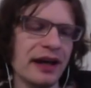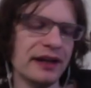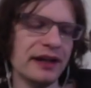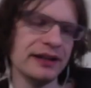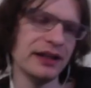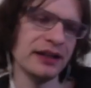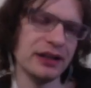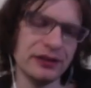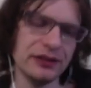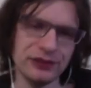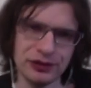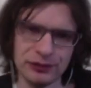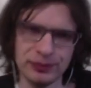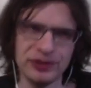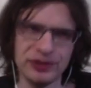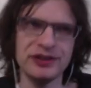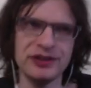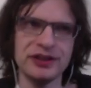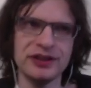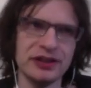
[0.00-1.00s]
And again,
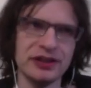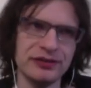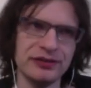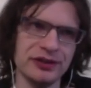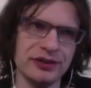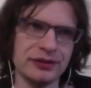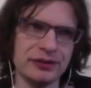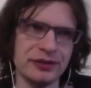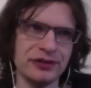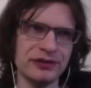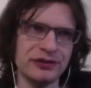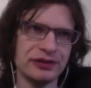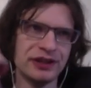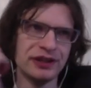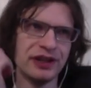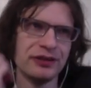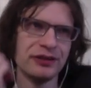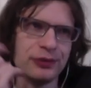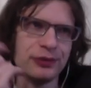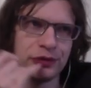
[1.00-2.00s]
particularly if
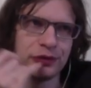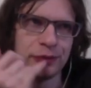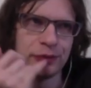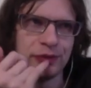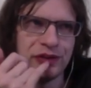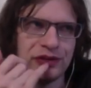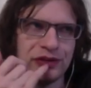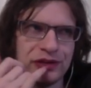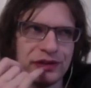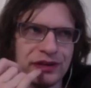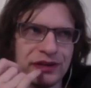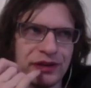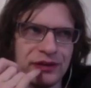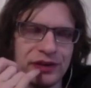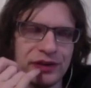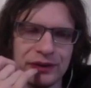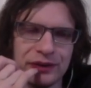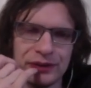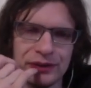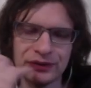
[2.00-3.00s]
you're in an unfortunate position of
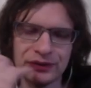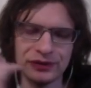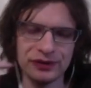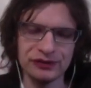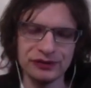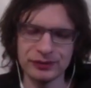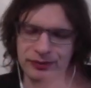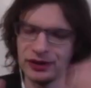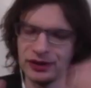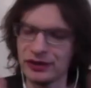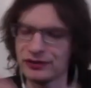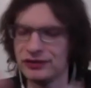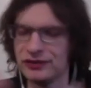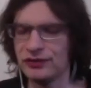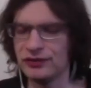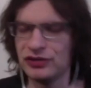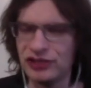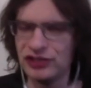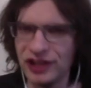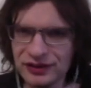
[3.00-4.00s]
having to use different mics,
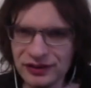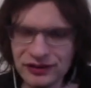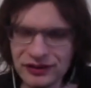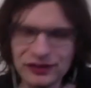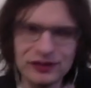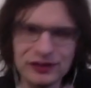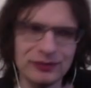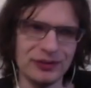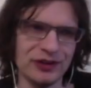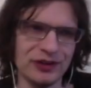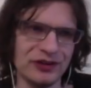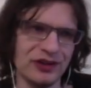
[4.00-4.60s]
different genders,